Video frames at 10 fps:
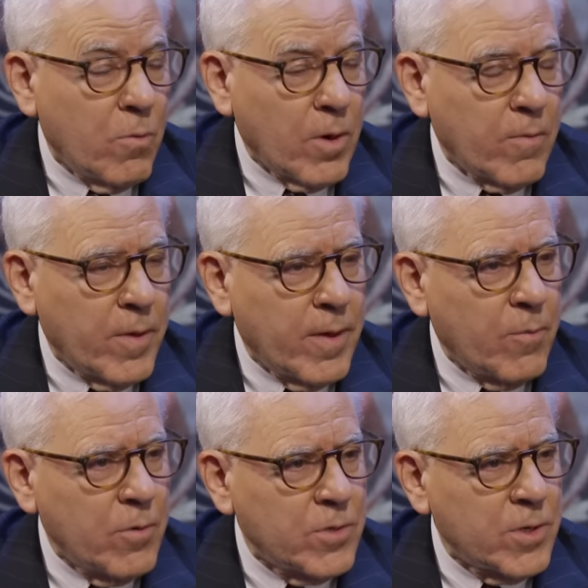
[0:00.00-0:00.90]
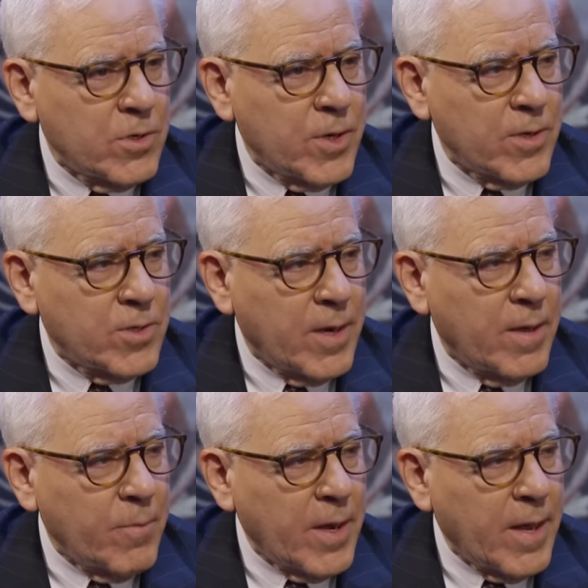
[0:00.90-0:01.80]
work with him who suggest that
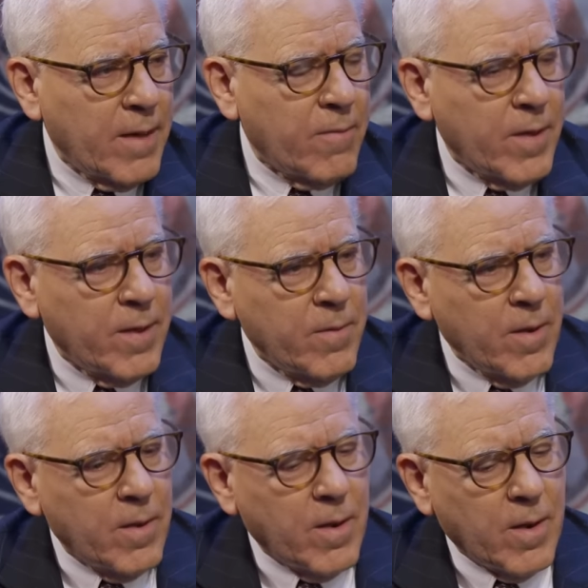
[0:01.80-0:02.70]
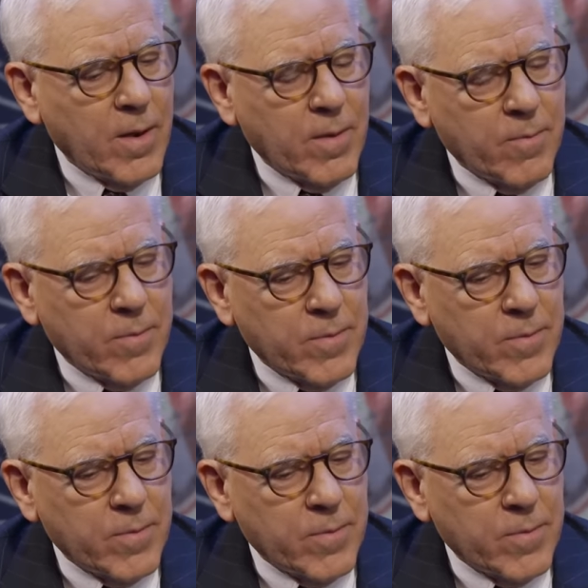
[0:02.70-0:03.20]
he might have a uh,